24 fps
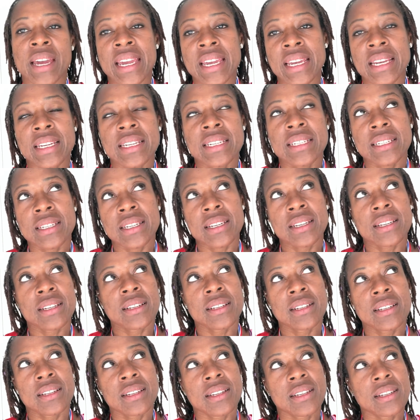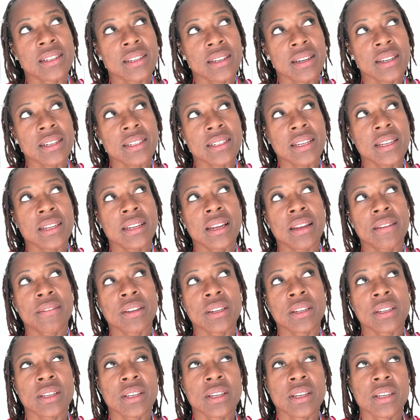8, 9, 10,
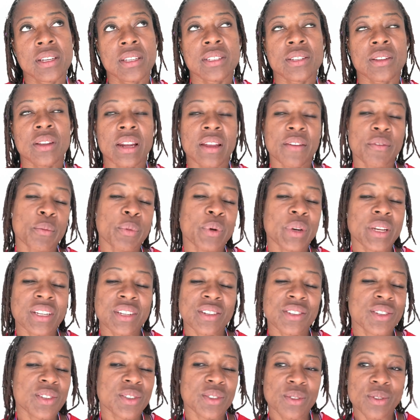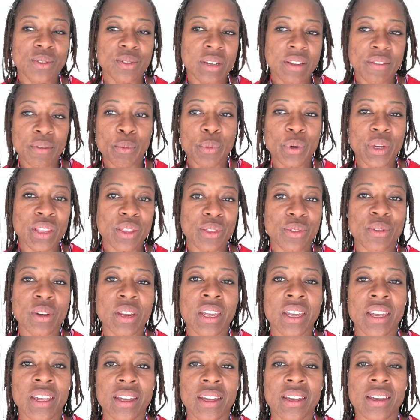11. So 11.2,
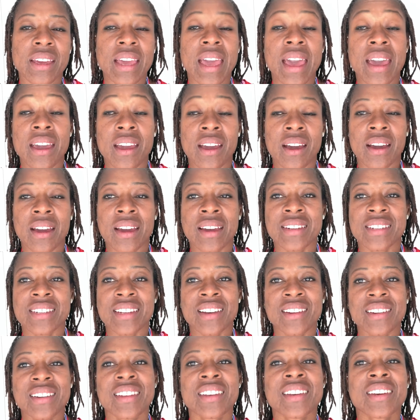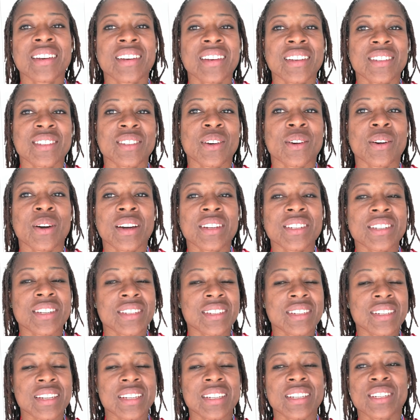11.3K I had done. So I
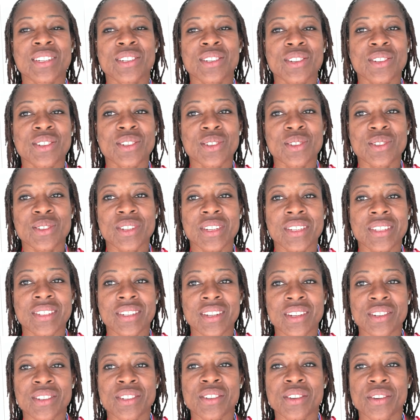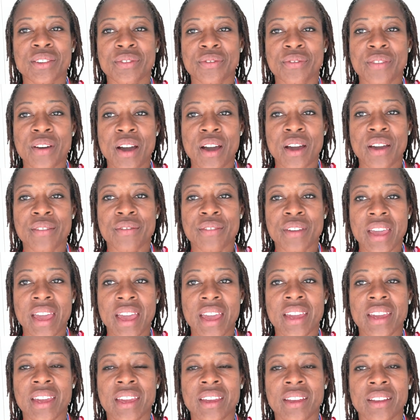just needed to do just under
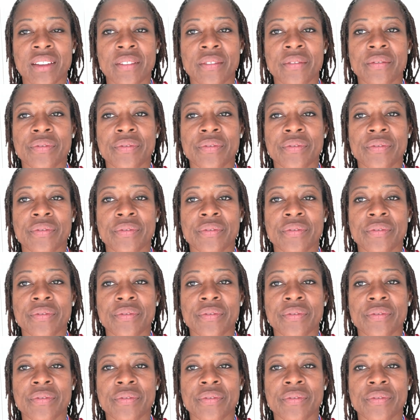5K